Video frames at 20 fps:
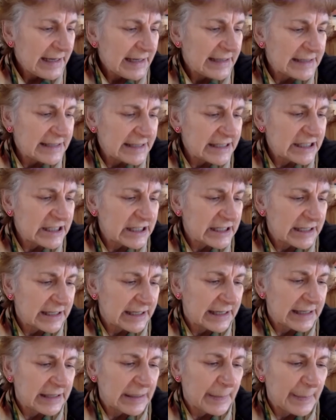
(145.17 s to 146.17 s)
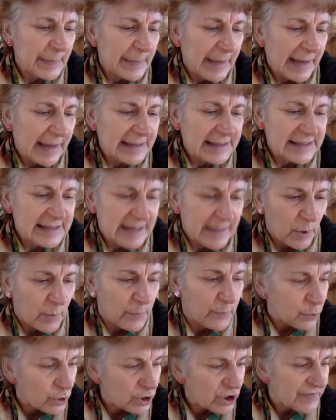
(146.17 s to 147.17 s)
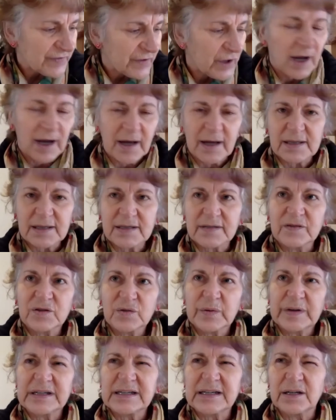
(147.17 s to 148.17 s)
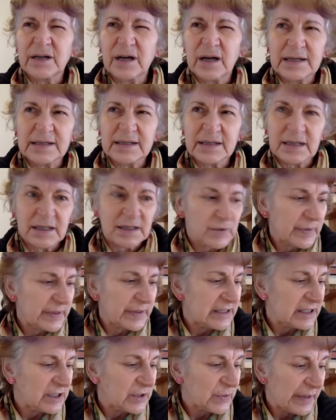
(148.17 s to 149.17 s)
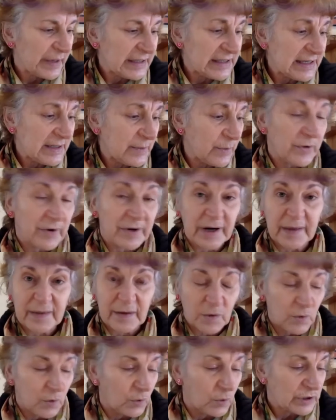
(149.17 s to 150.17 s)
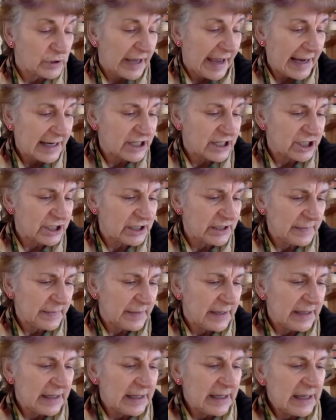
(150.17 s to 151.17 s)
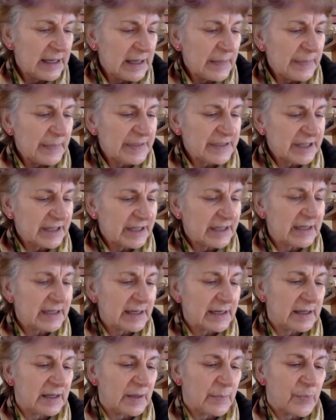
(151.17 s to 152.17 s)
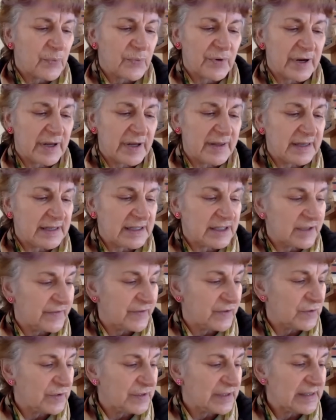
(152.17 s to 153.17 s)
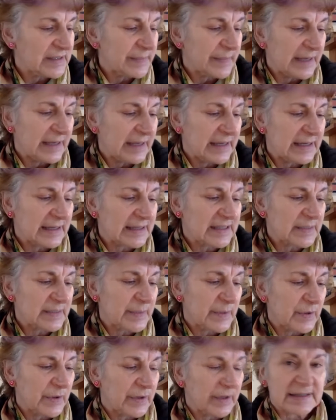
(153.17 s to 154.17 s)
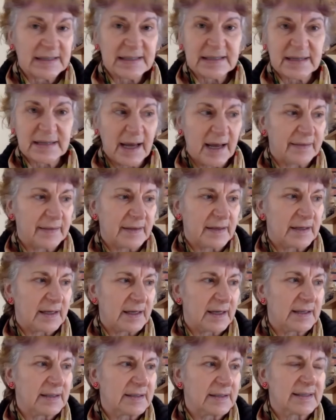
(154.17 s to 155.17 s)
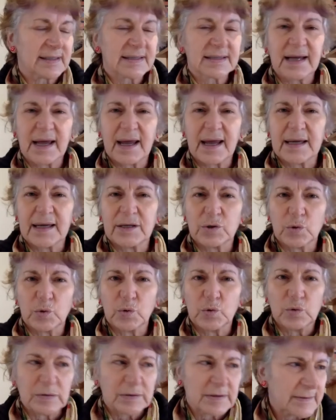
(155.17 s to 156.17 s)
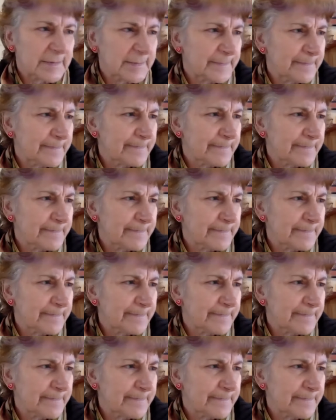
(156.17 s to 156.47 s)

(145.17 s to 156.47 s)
Additionally, the Black Summer bushfires of 2019-2020 were another call to action, particularly the breathing difficulties many experienced and the need to stay indoors.